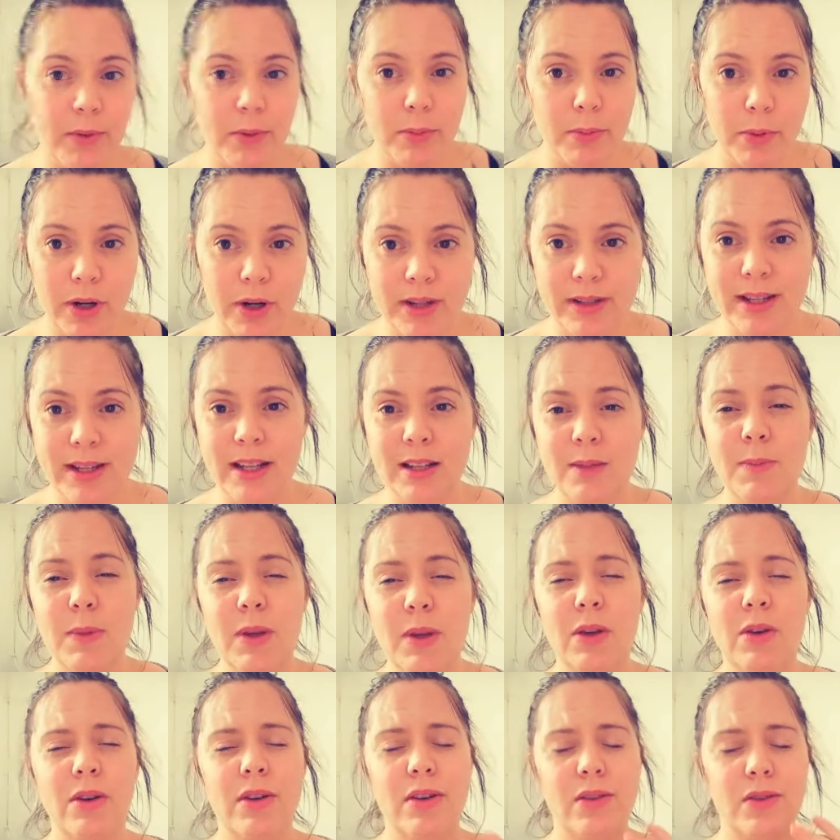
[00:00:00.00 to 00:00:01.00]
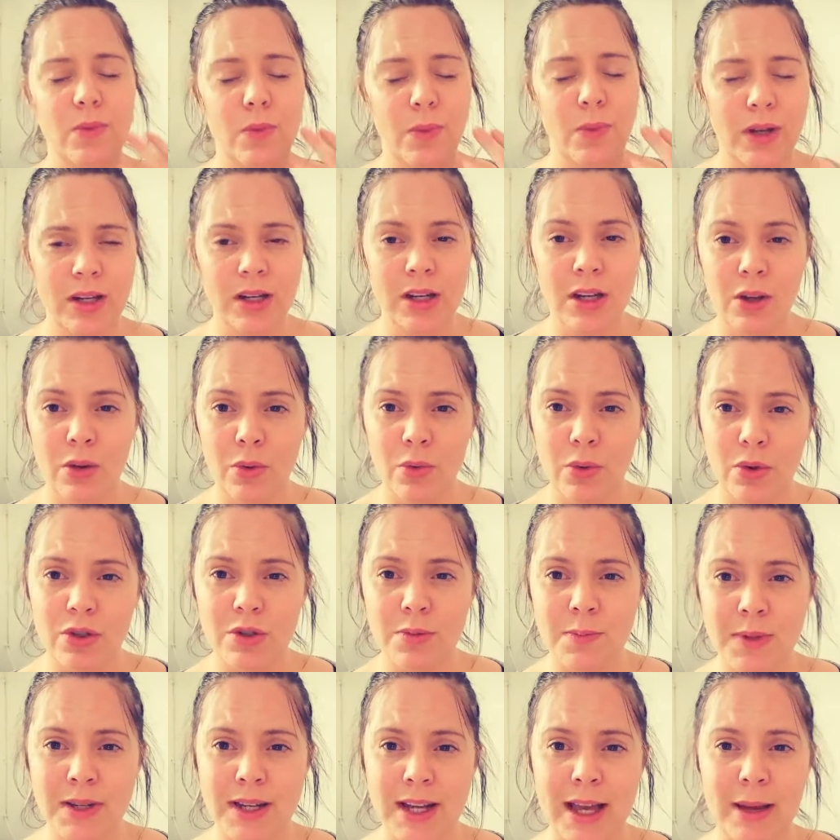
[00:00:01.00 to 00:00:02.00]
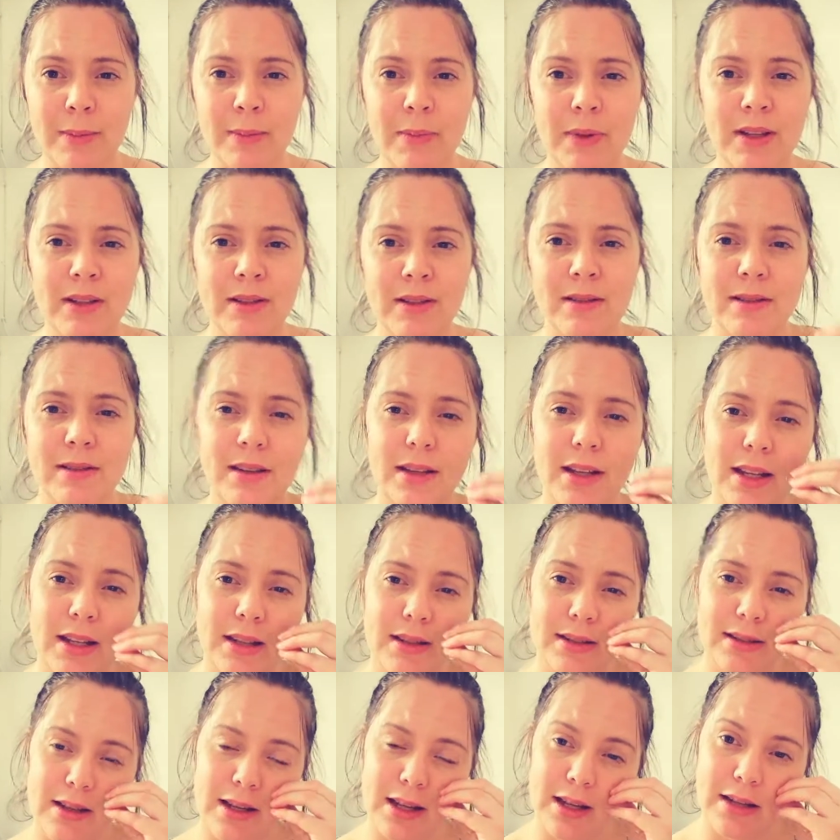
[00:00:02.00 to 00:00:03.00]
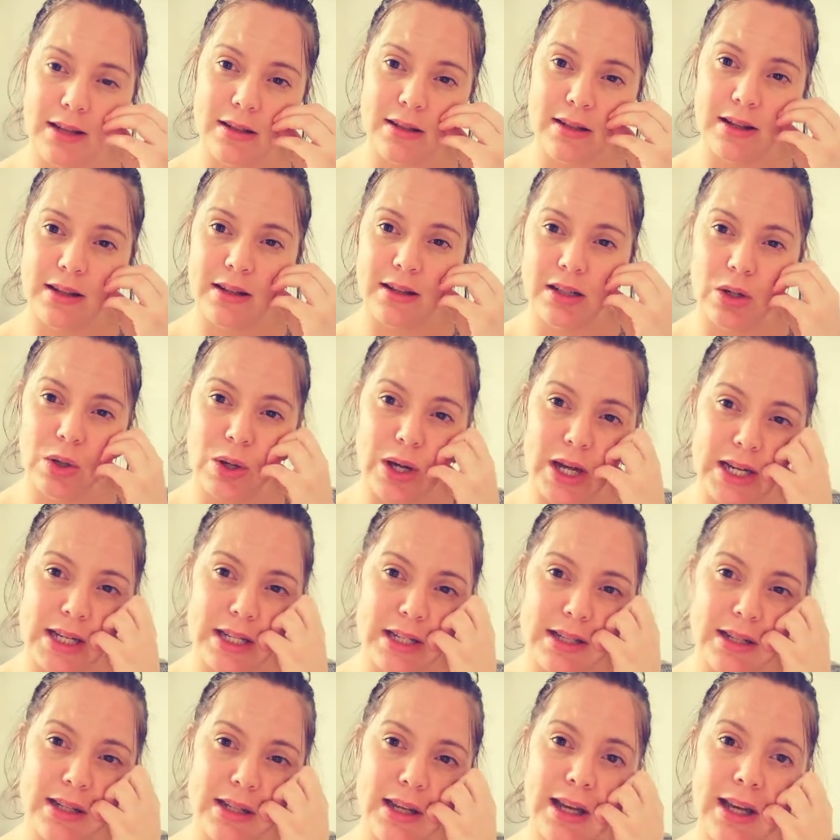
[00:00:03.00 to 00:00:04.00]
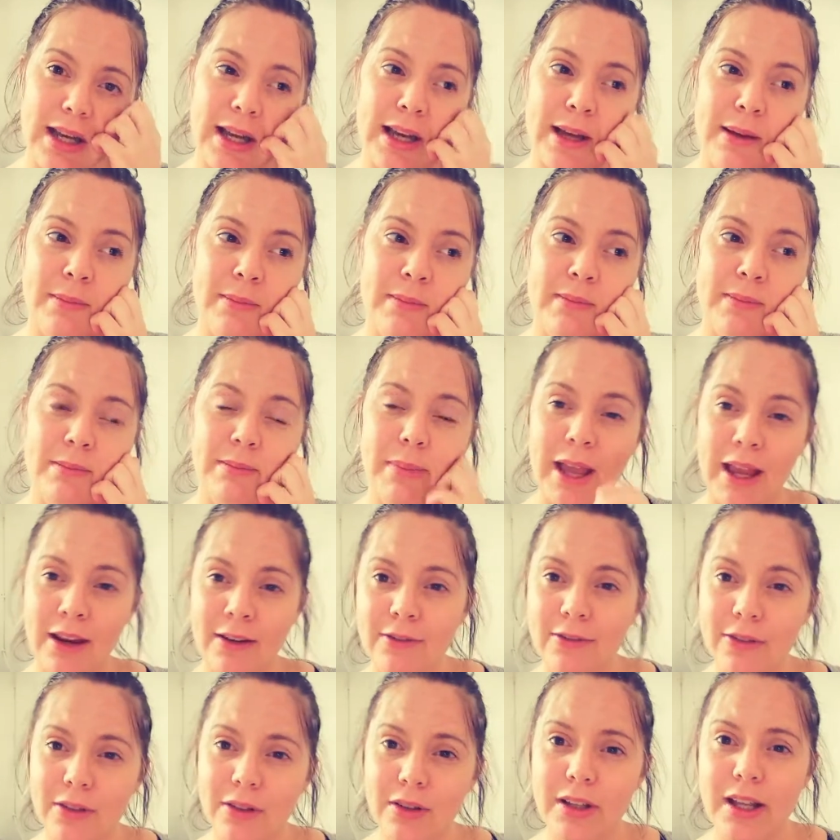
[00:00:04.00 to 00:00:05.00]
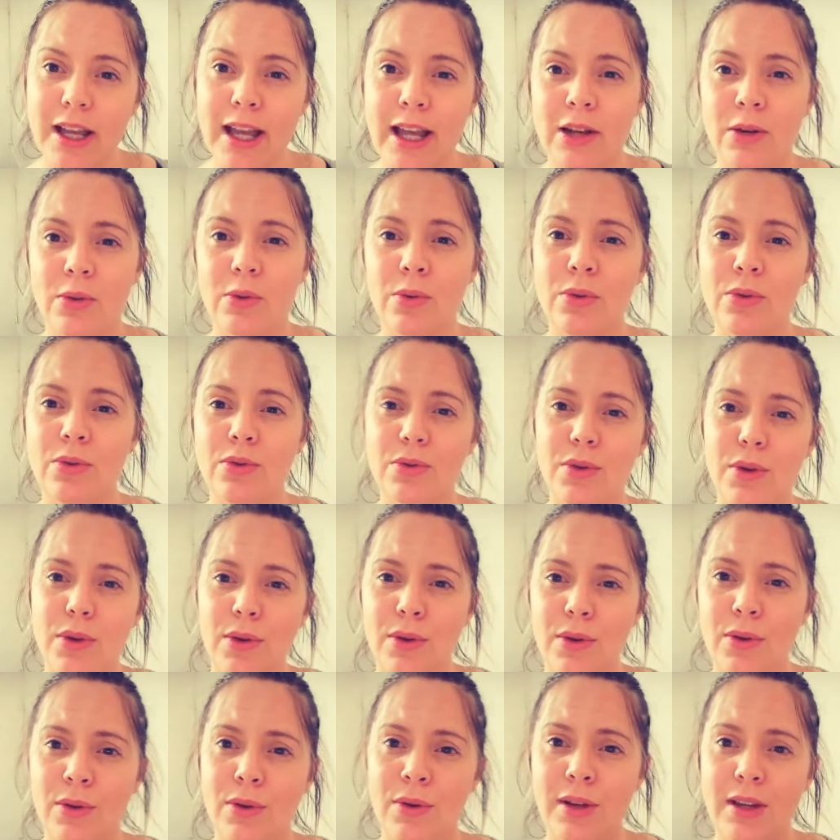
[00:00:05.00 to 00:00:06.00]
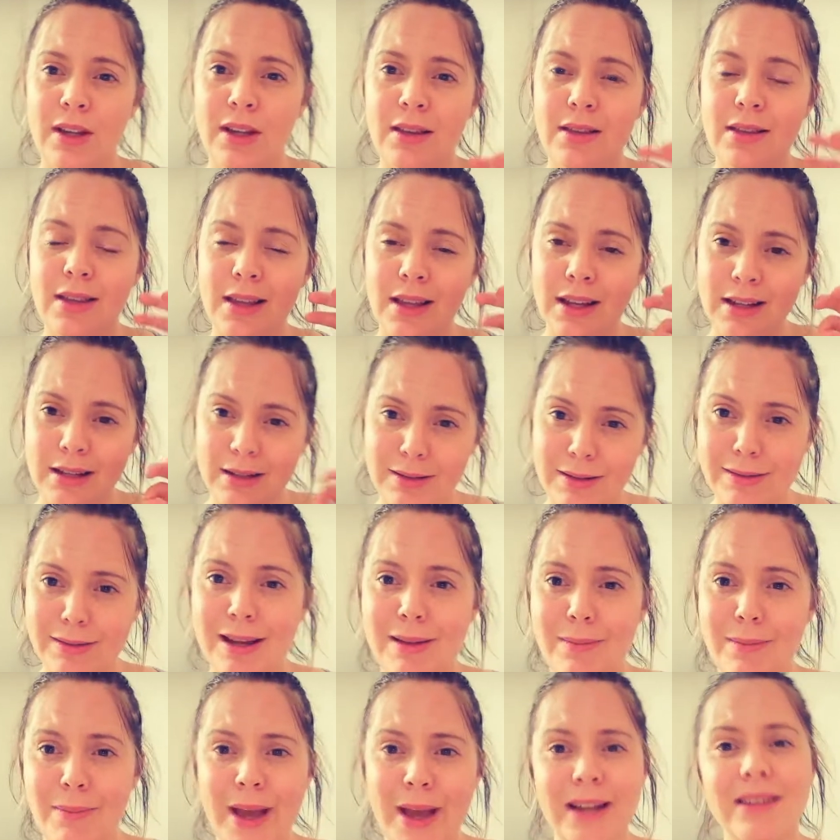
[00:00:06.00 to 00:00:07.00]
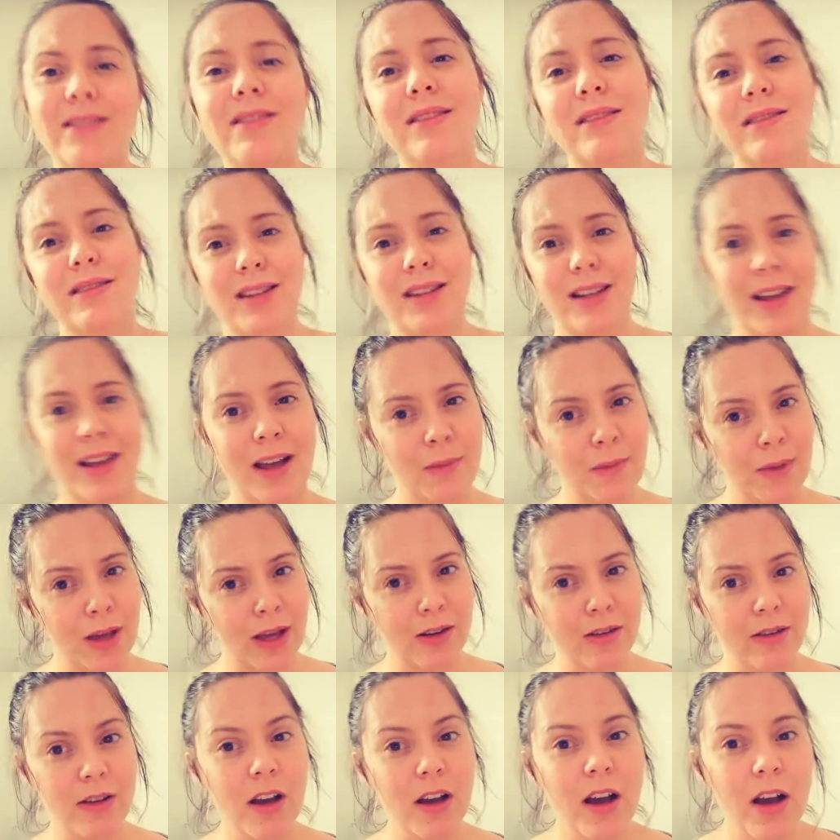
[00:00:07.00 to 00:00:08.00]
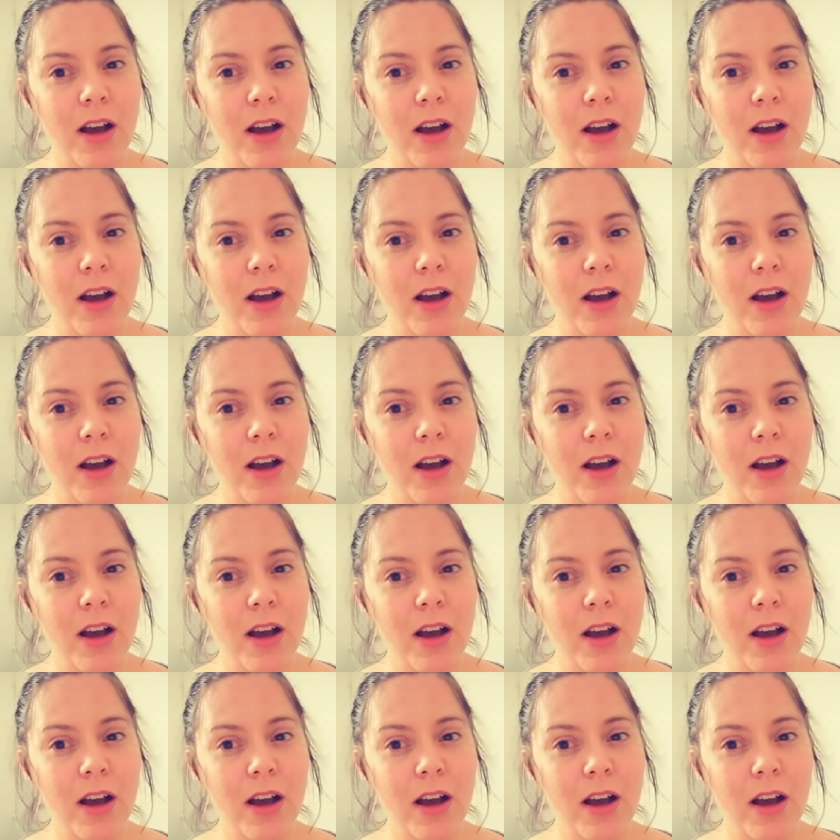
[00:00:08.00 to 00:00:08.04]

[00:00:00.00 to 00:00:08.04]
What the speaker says: the process, because when engorgement happens, it's quite painful, and also the battles to come out,